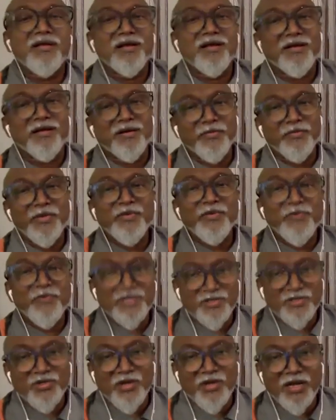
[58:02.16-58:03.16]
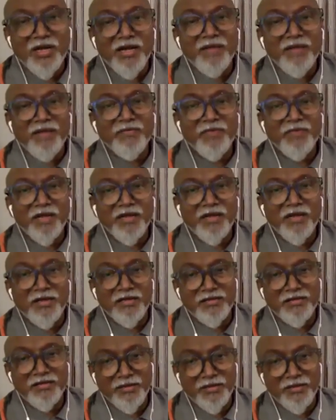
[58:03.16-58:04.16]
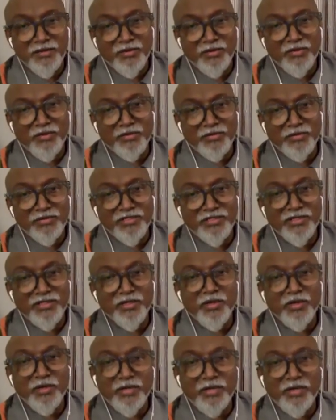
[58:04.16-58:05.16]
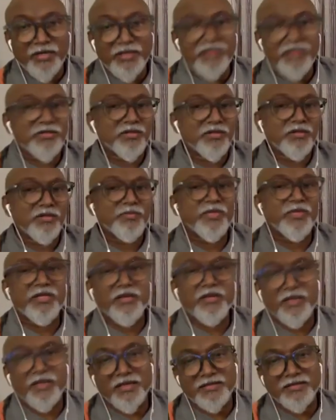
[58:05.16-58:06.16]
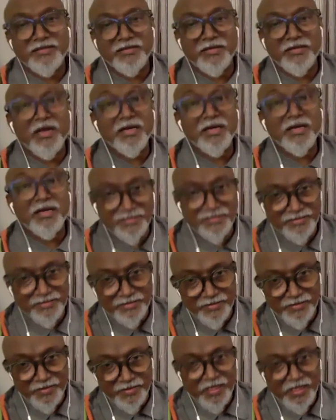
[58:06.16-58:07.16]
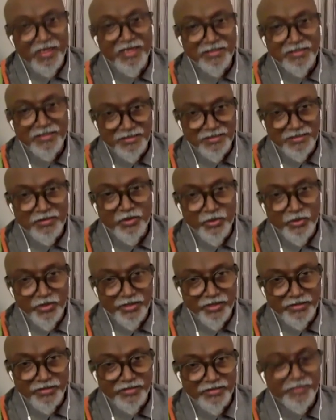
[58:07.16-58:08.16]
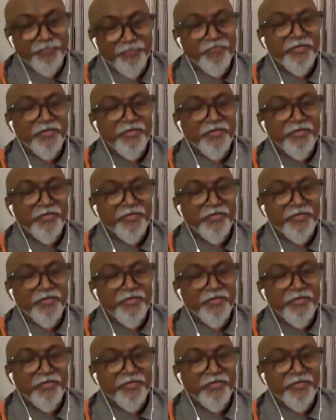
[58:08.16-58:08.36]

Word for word: uh, we wish to have, uh, you know, she or he should be as an artist, as mm-hmm. curator.